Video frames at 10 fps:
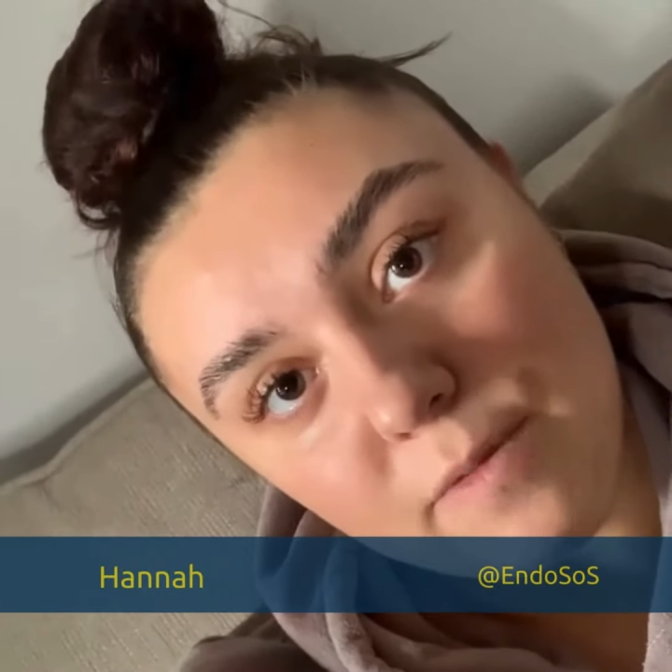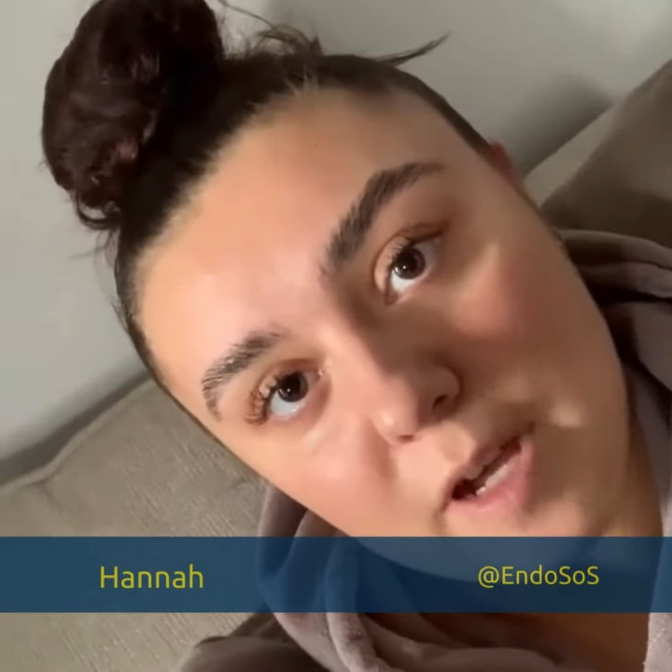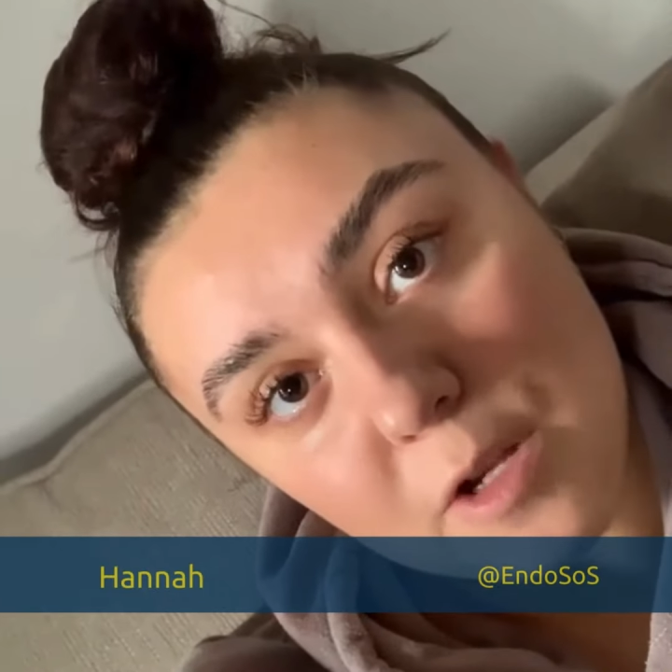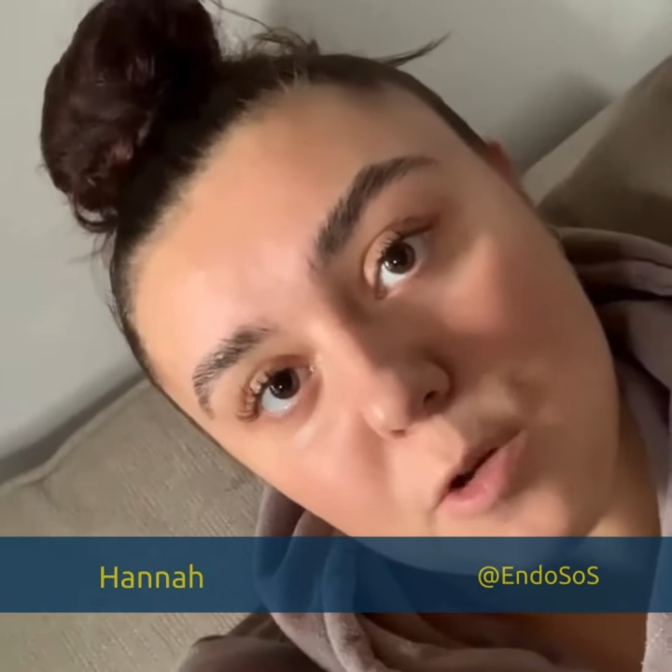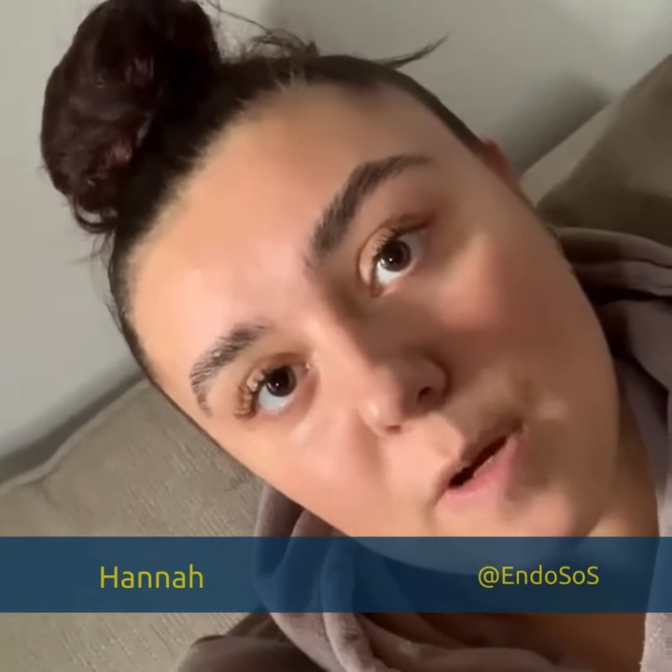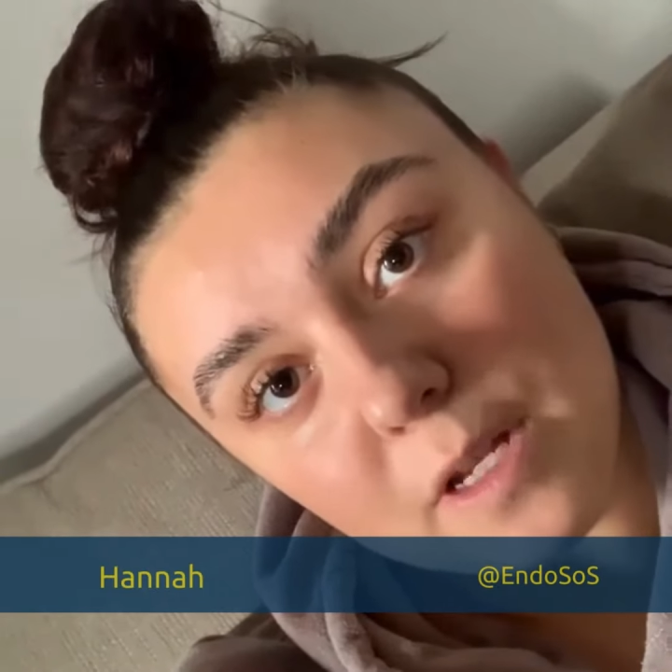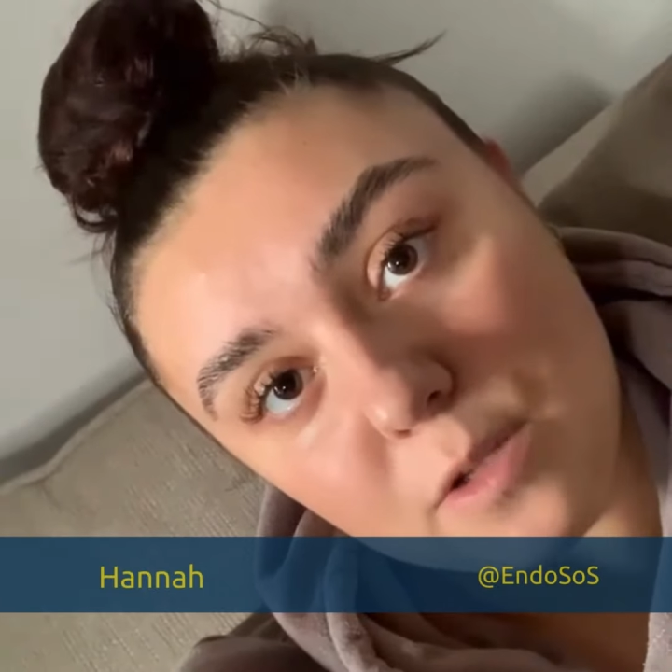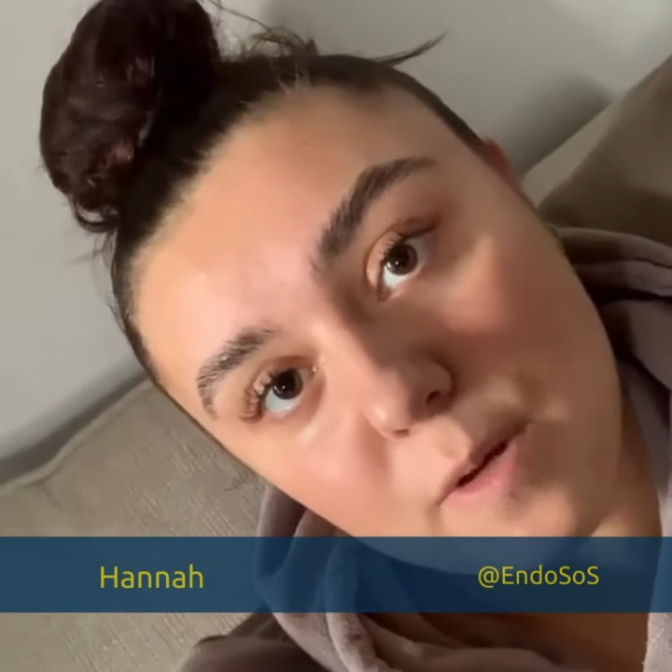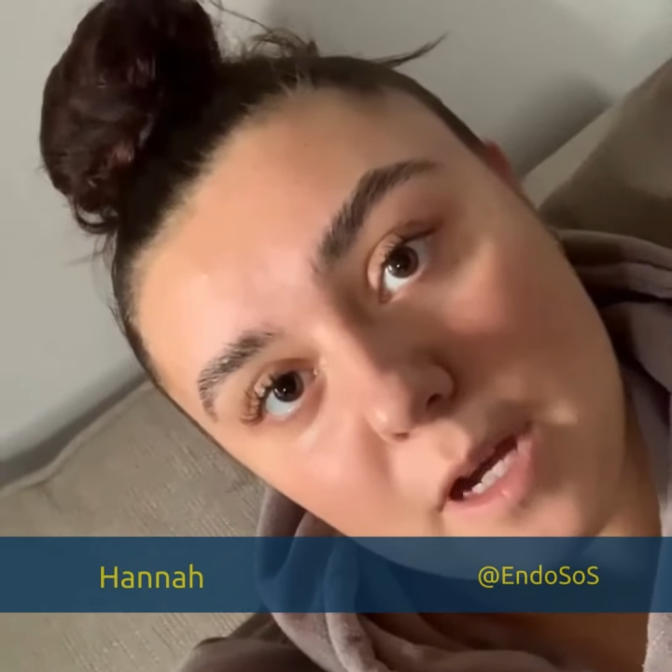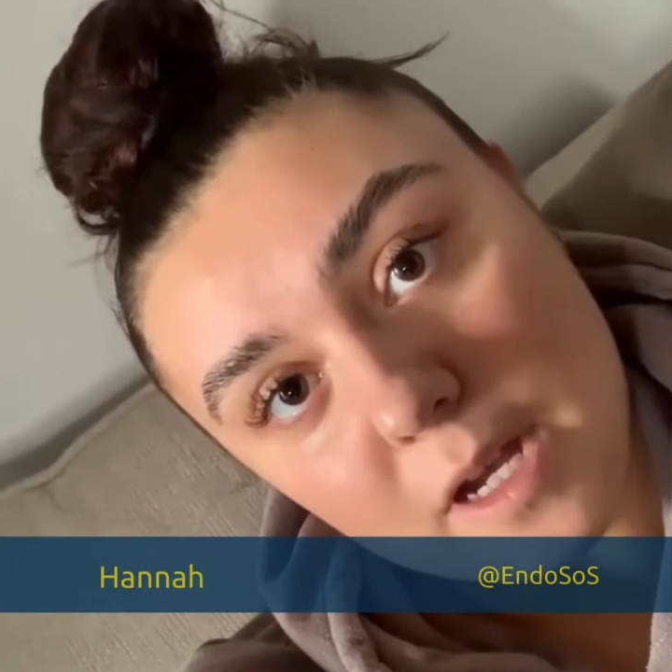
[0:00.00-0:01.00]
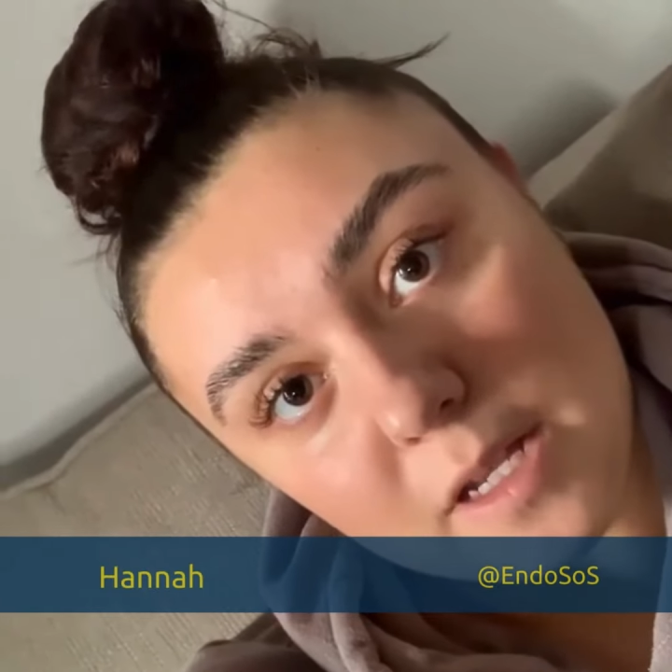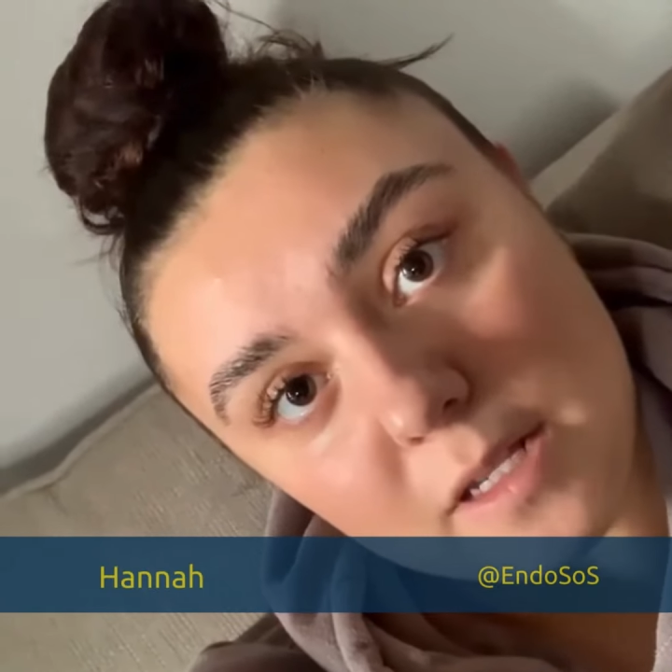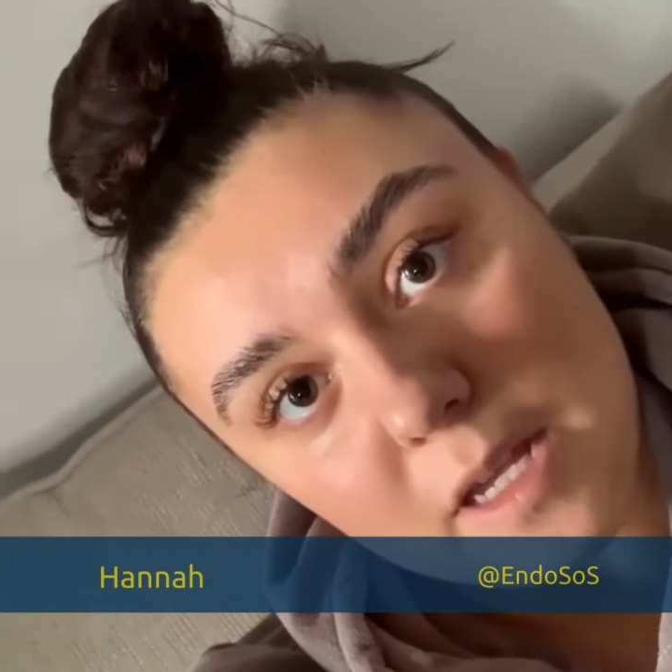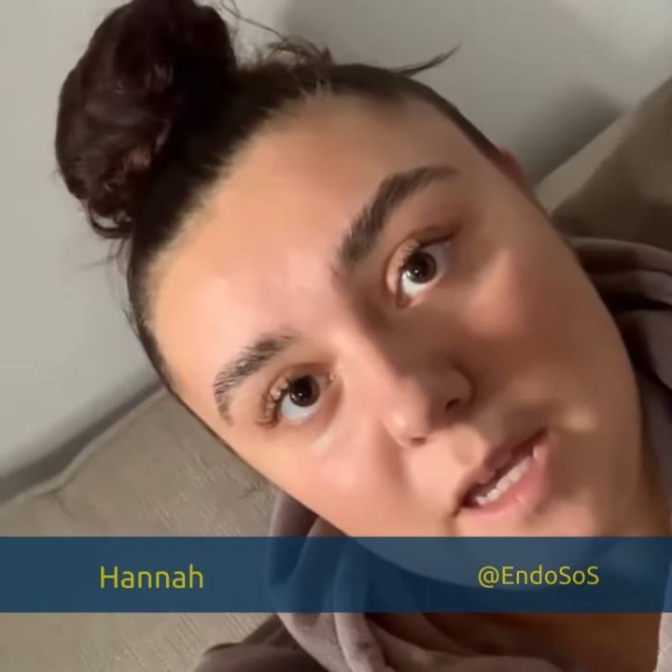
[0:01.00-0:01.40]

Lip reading: EndoSOS